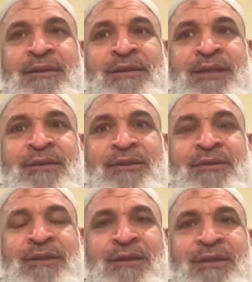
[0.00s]
There is a
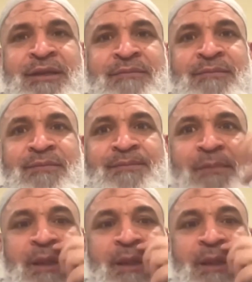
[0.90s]
third name.